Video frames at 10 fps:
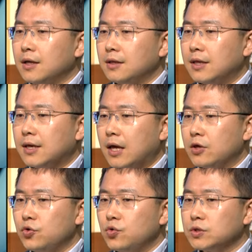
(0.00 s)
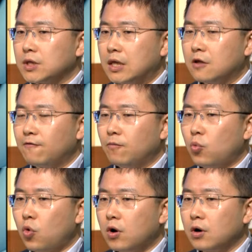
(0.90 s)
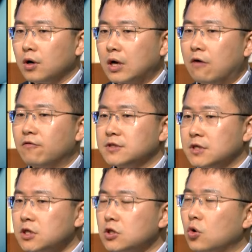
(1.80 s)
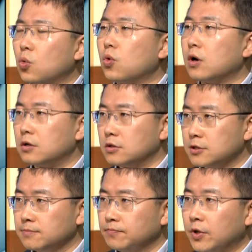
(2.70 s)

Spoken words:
they can use kind of more conversational words